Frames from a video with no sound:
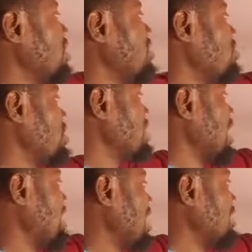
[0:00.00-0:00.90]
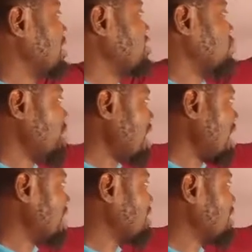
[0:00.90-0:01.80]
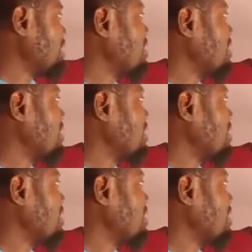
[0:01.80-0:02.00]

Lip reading: times x is 3x.